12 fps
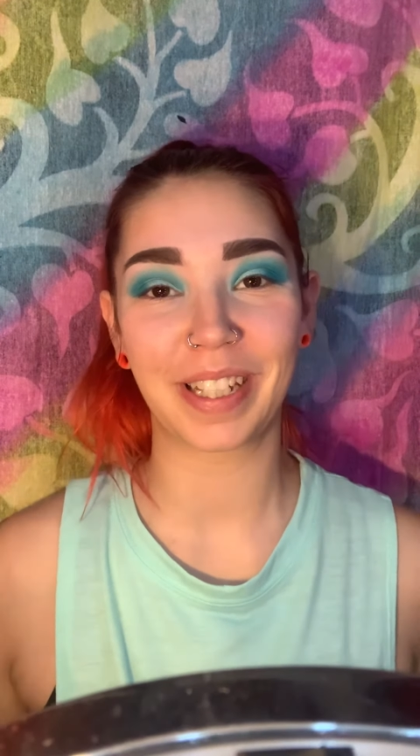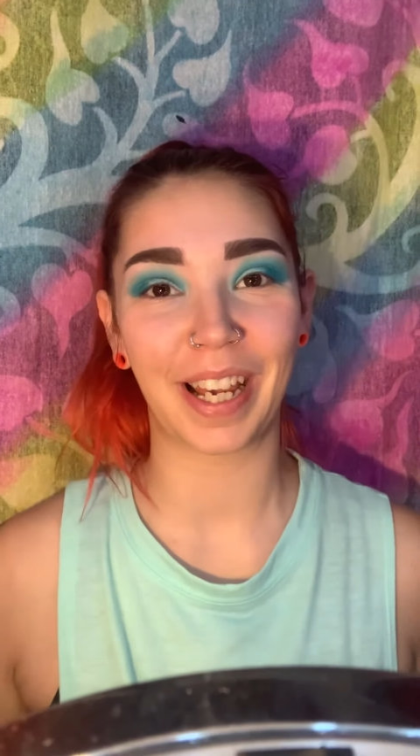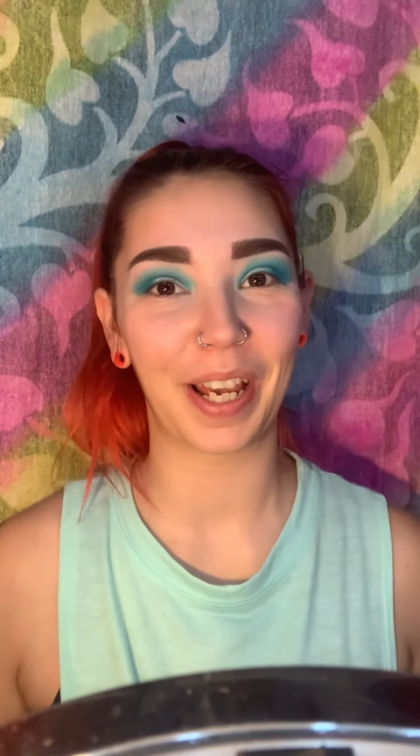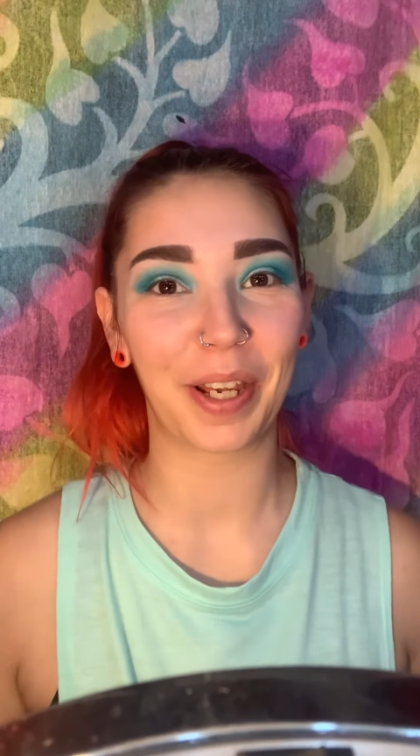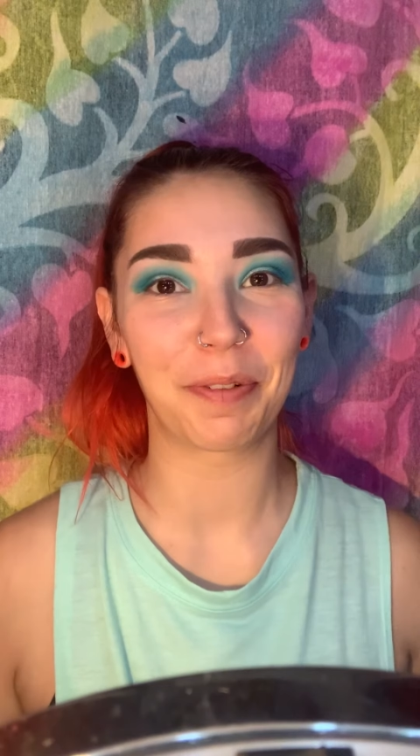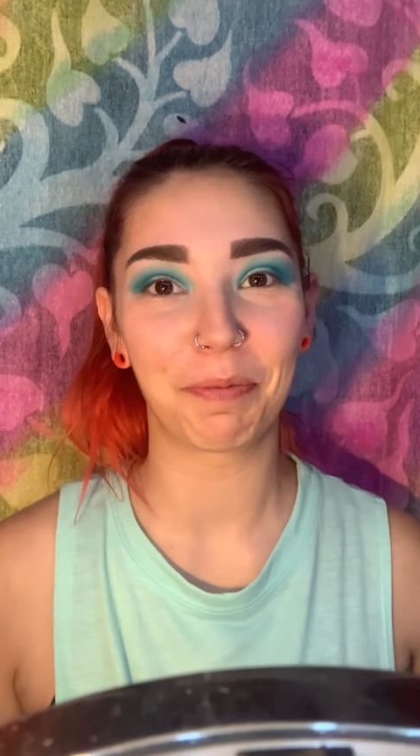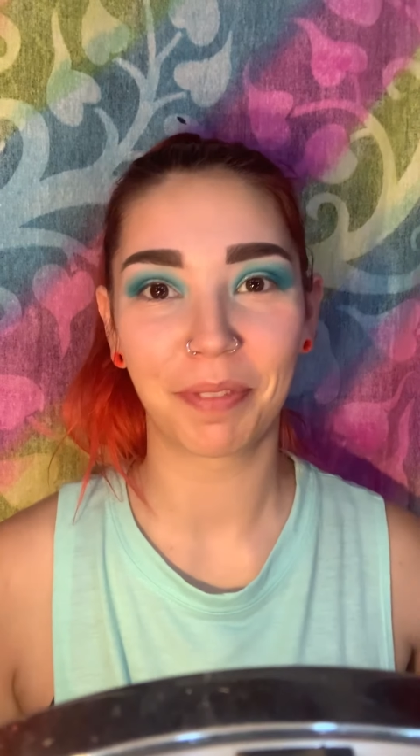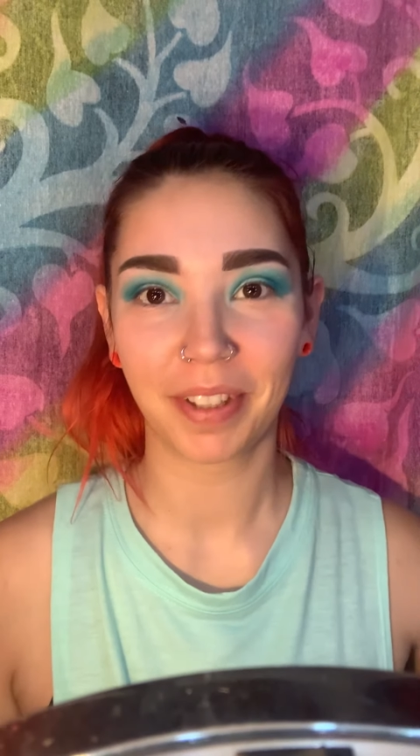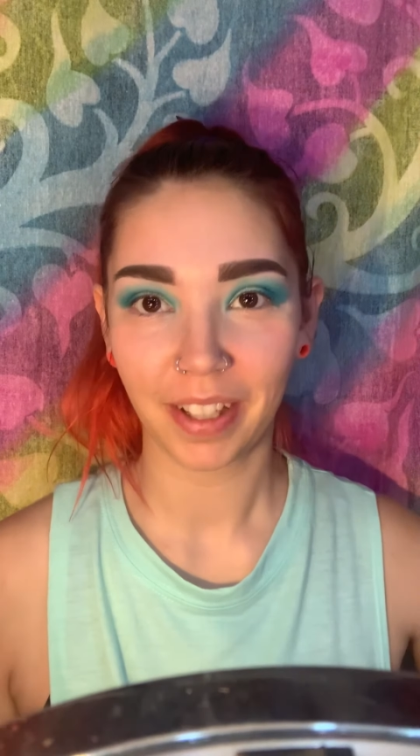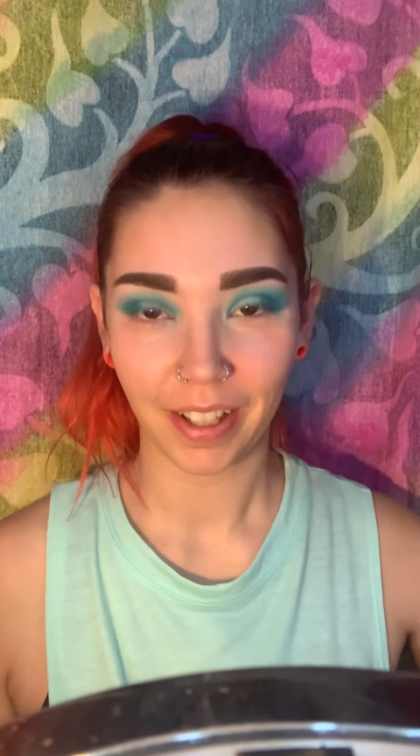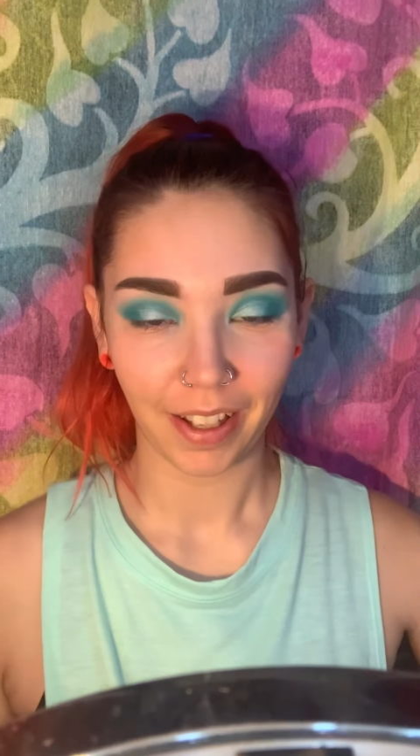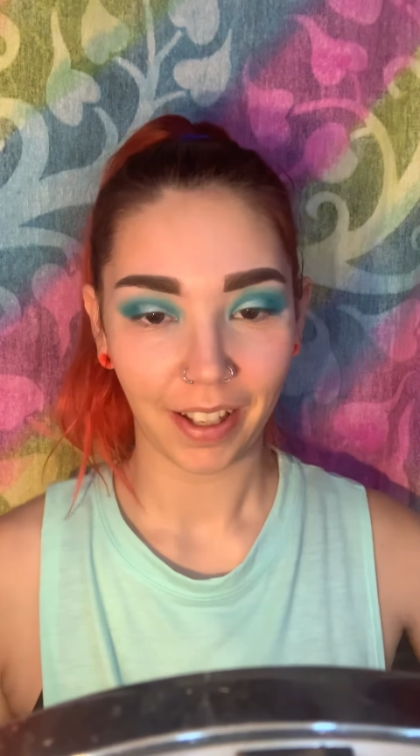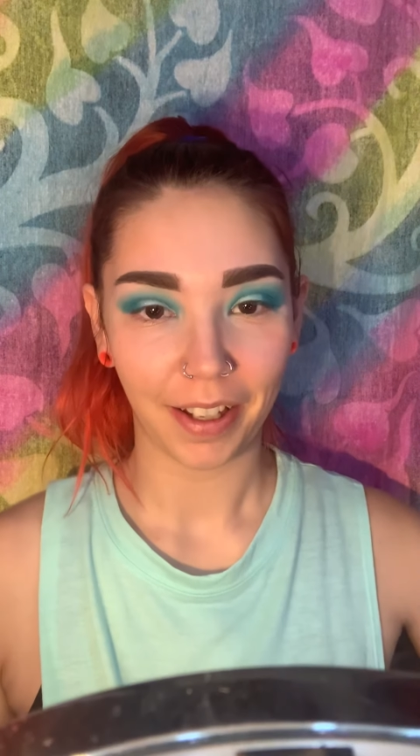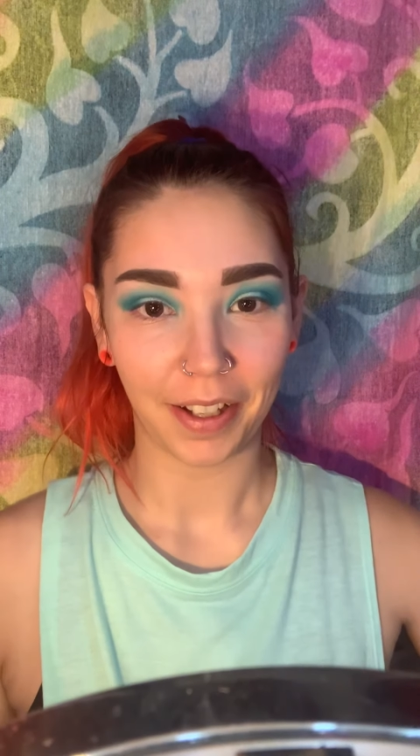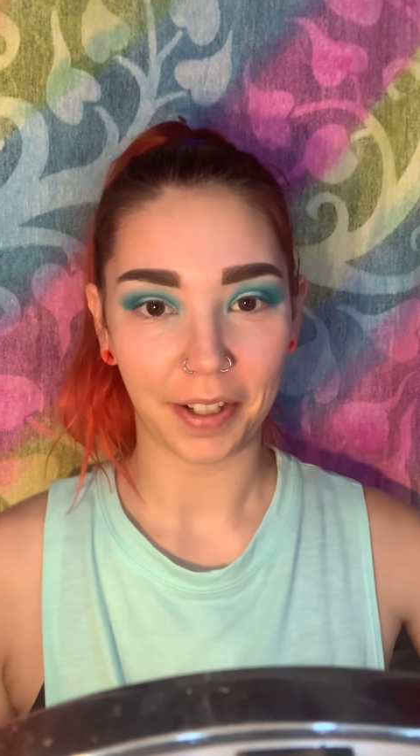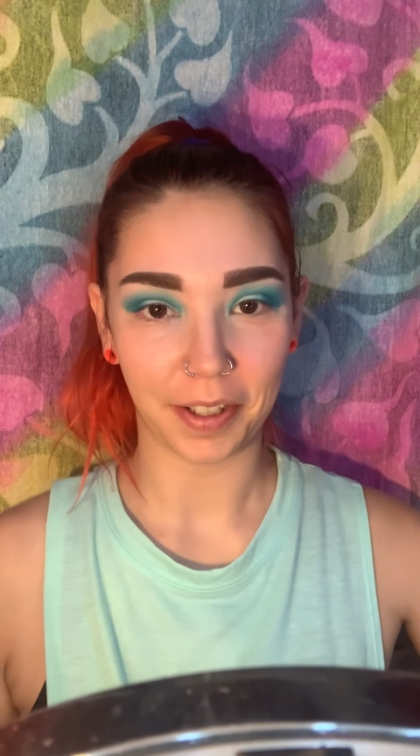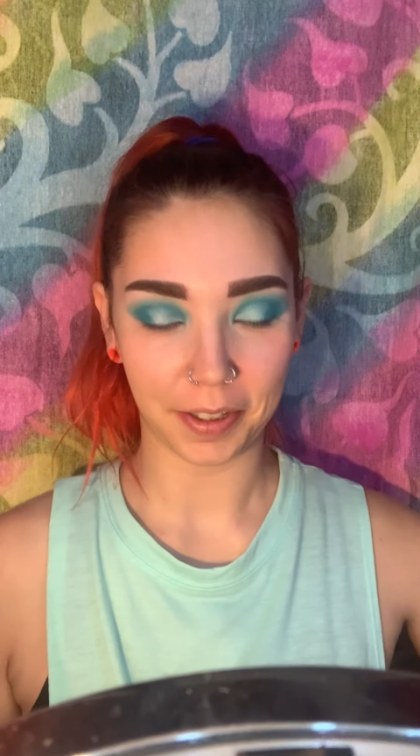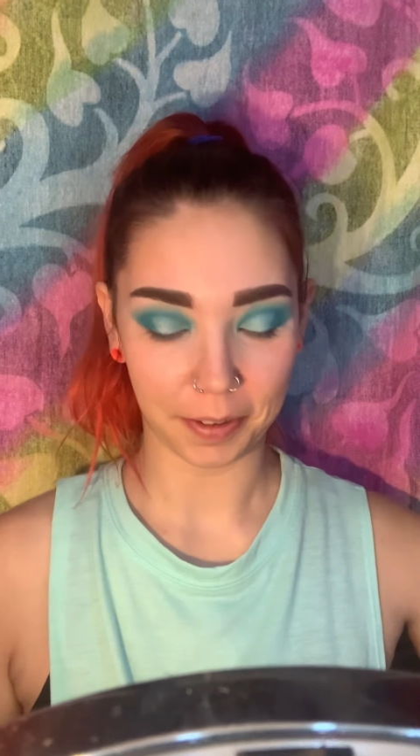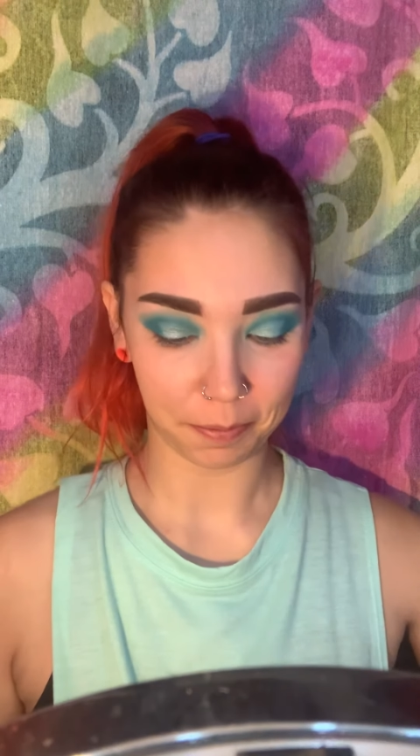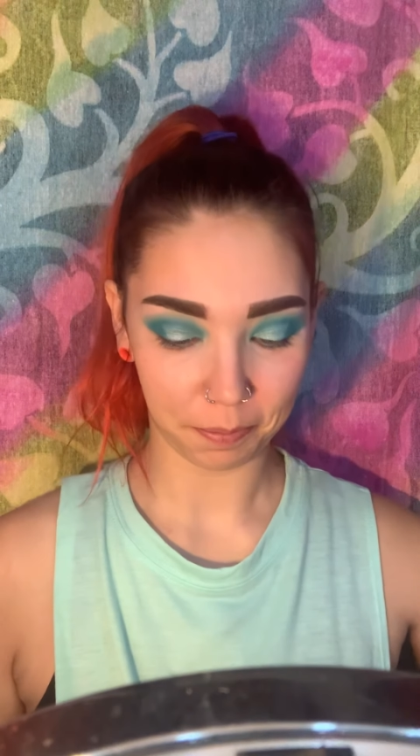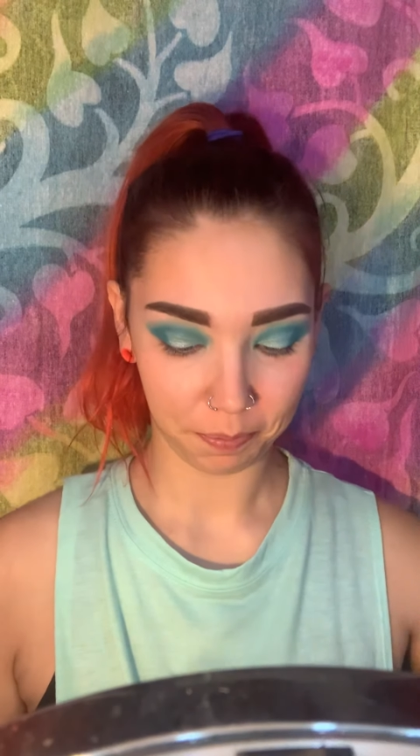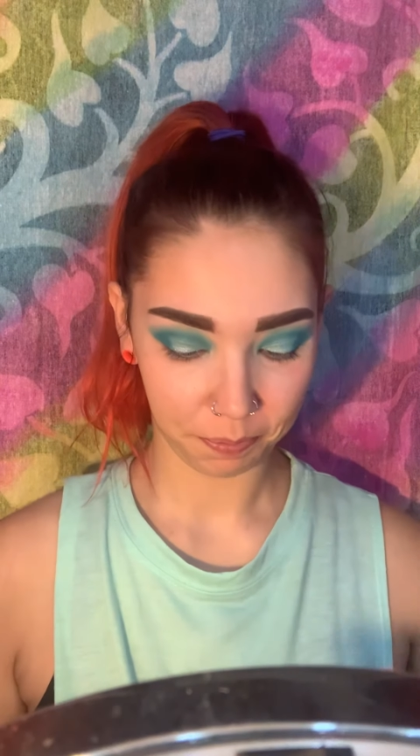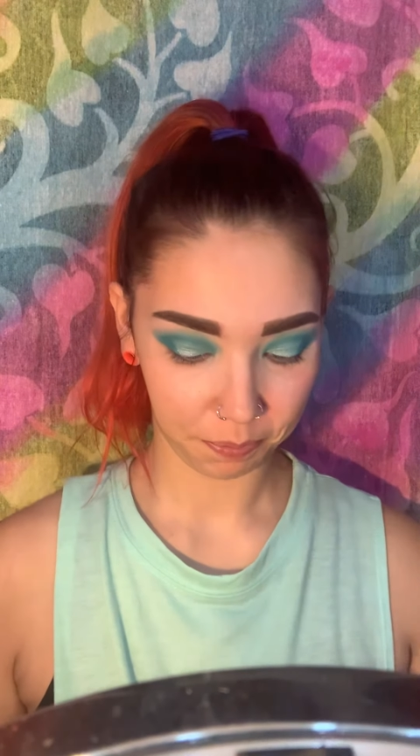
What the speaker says: time. I'm